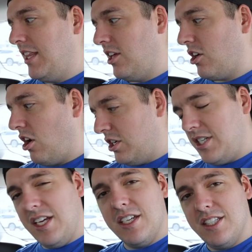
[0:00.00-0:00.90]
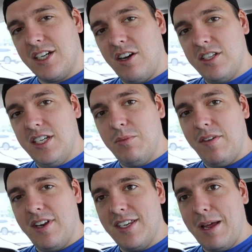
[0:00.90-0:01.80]
in the car seat, because the car seat,
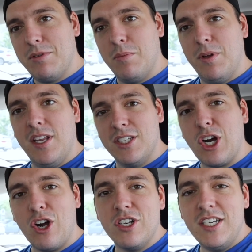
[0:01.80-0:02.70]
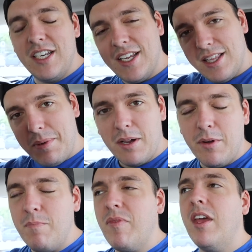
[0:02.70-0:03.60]
we have an adapter to put his car seat in the
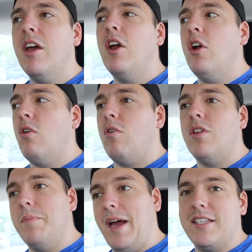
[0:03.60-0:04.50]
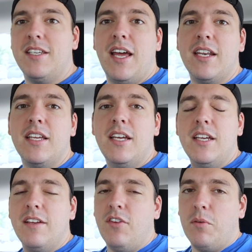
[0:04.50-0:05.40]
Bugaboo, or the bassinet.
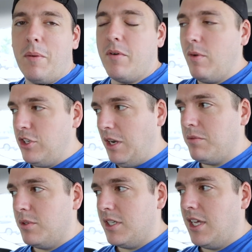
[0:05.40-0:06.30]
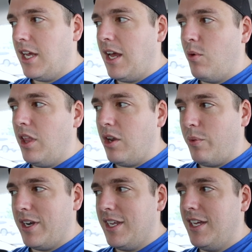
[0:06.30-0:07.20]
If you remember when James was a
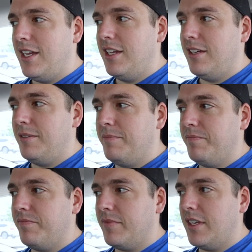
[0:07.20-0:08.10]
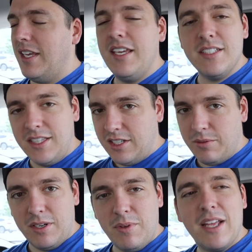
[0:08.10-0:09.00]
little one. He is a
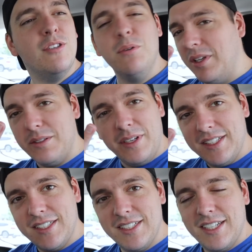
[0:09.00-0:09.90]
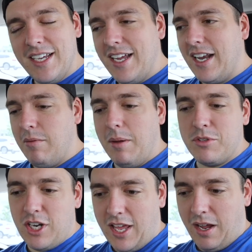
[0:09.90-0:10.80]
little one. We got two little ones. Anyway,
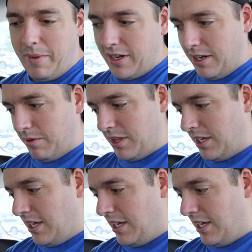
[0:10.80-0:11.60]
I'm just gonna hang out back here with